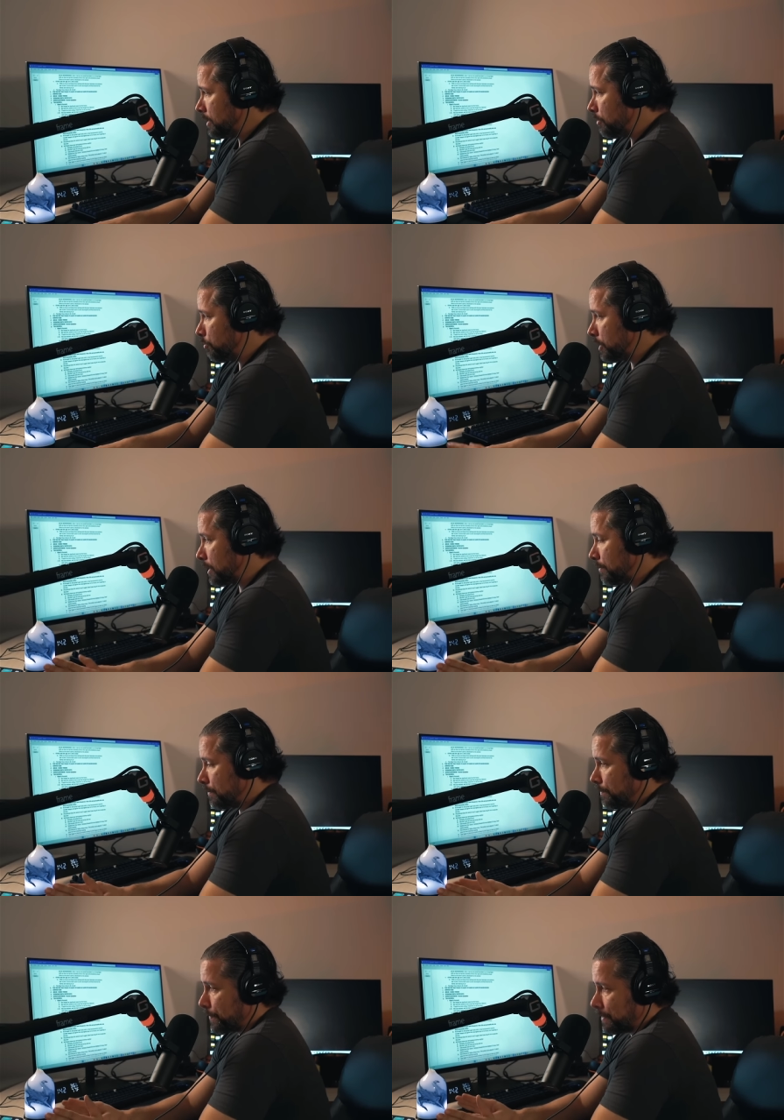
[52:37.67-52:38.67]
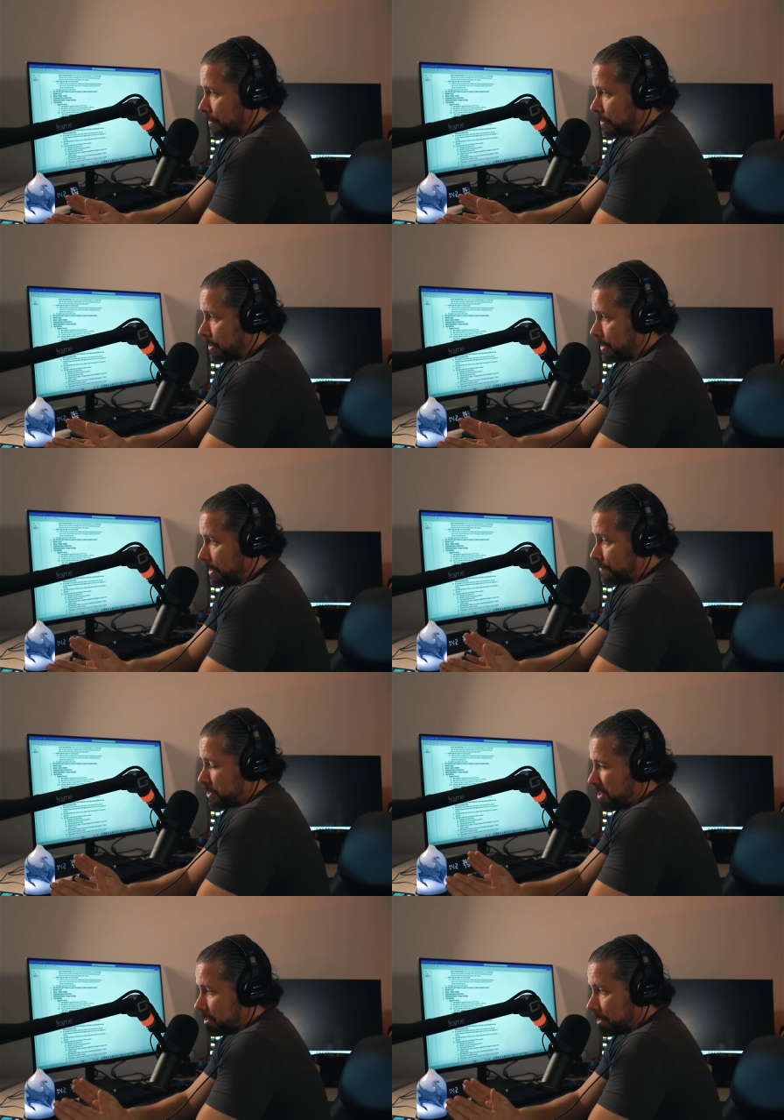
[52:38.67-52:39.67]
But if
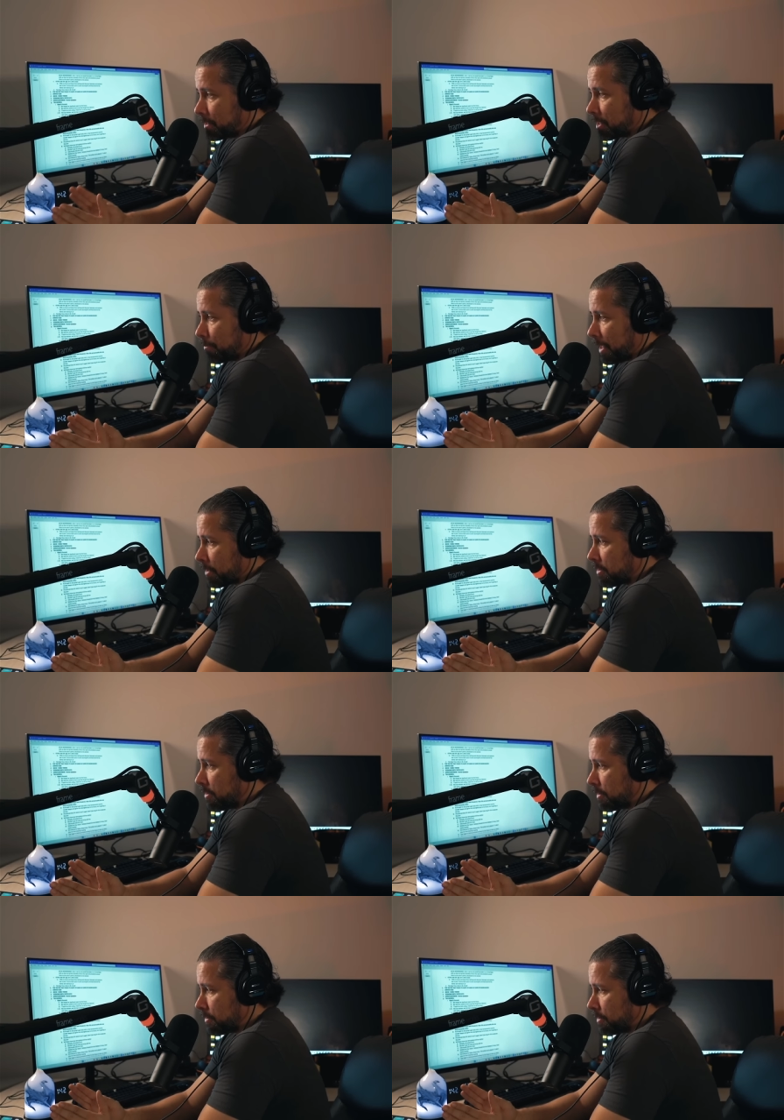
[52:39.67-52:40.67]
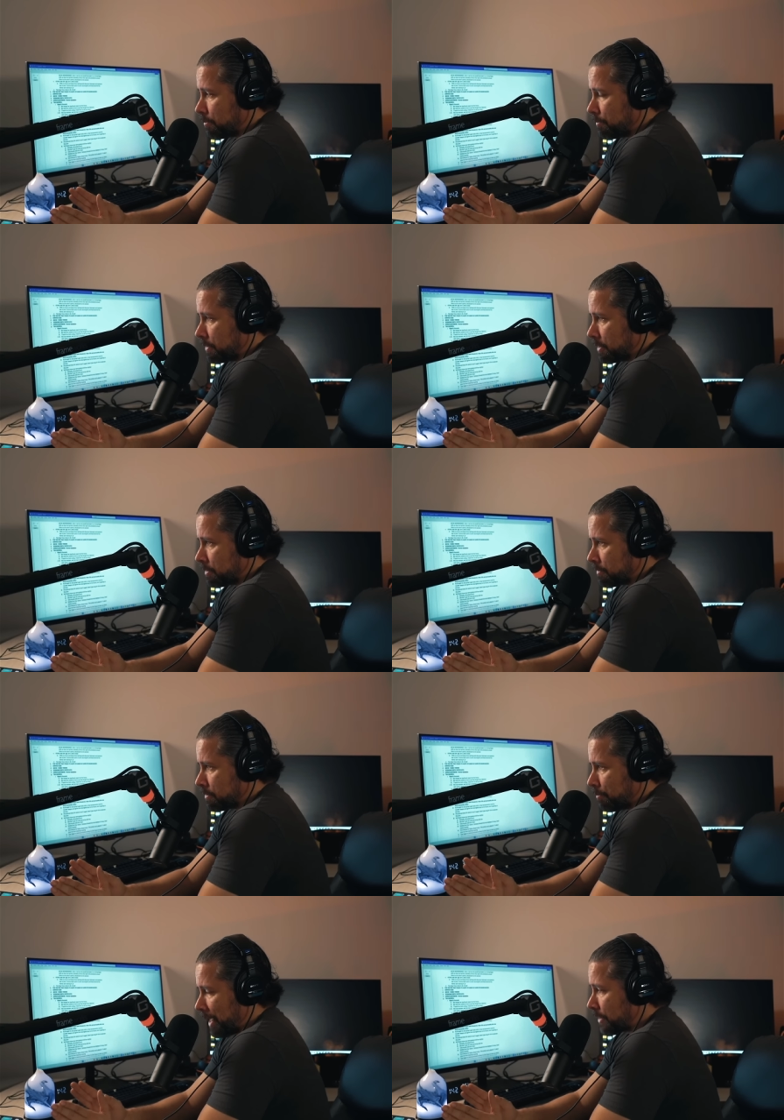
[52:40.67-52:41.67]
she did come out of the the the,
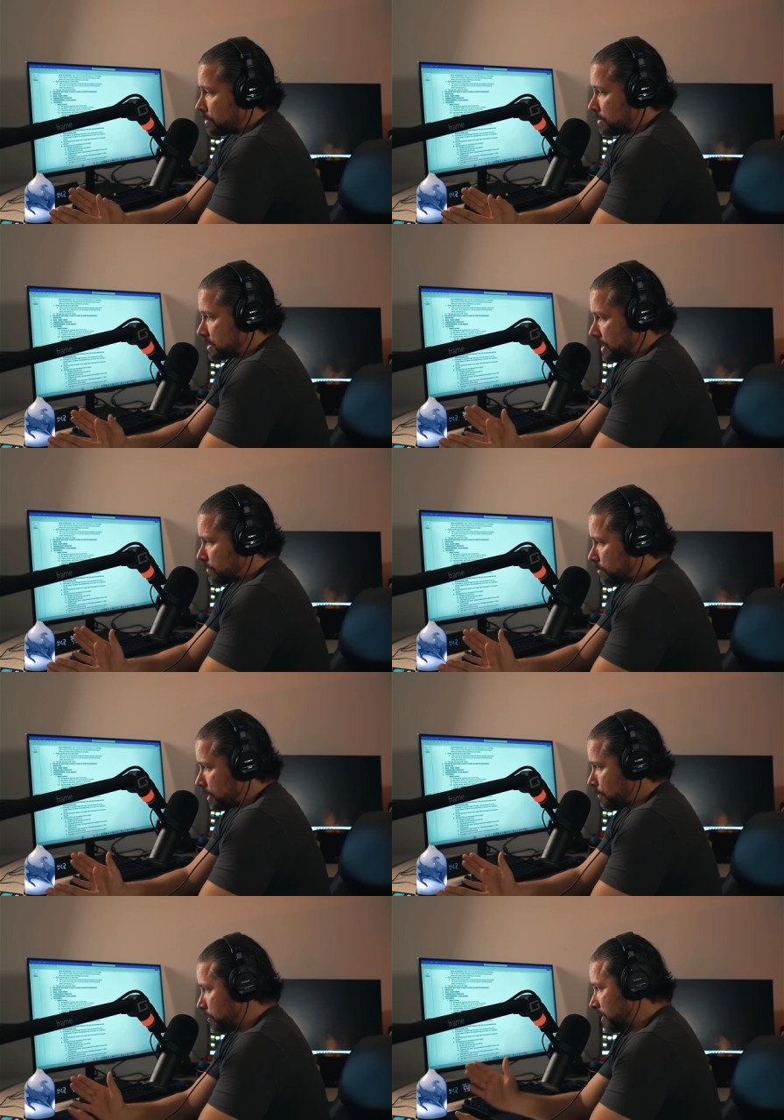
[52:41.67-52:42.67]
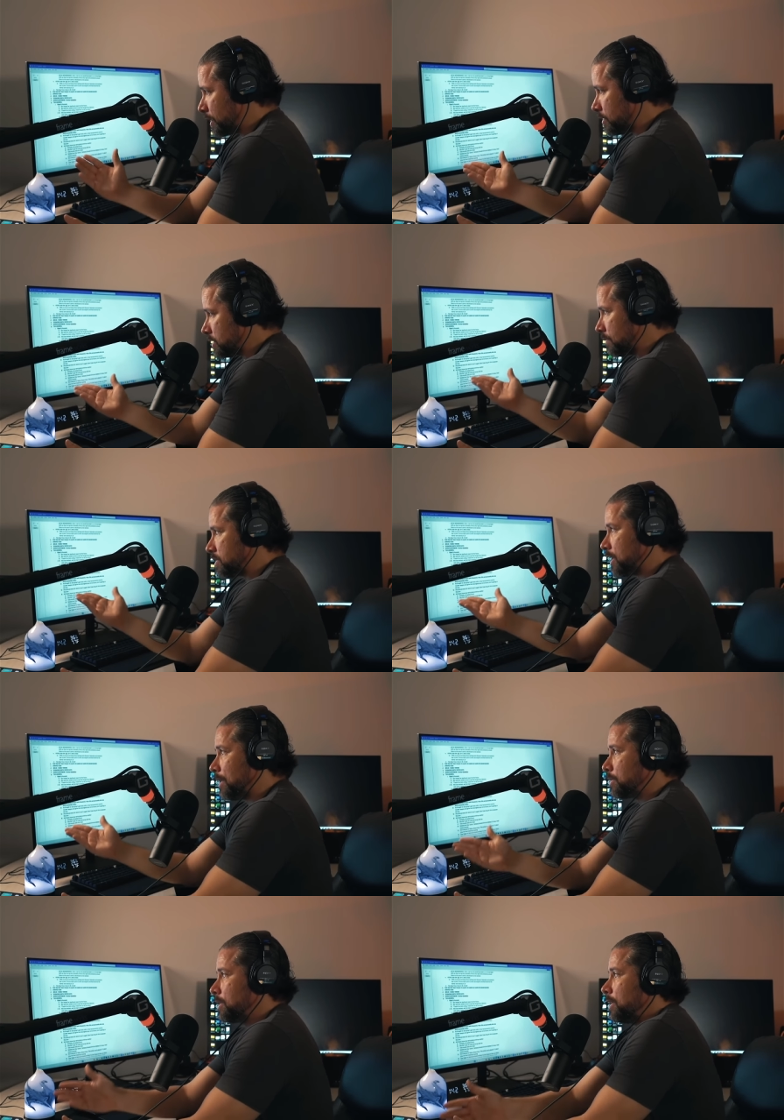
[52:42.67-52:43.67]
the bathroom to save her mom, would Nicholas have
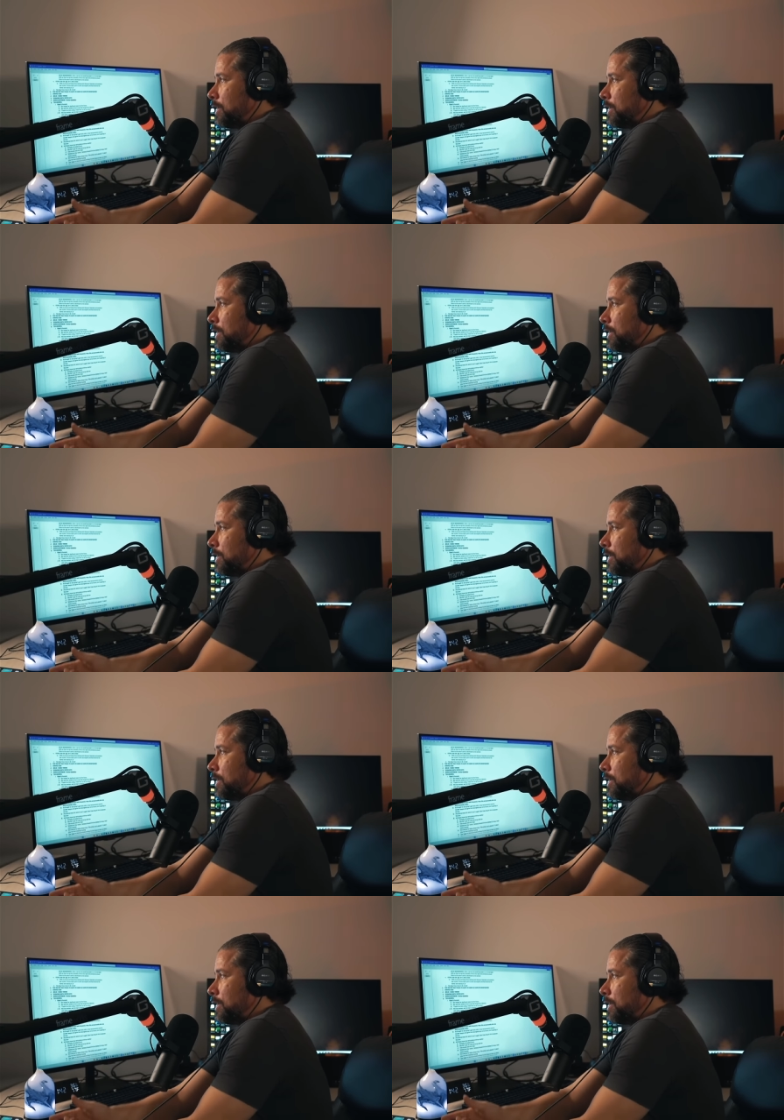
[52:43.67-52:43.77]
stopped?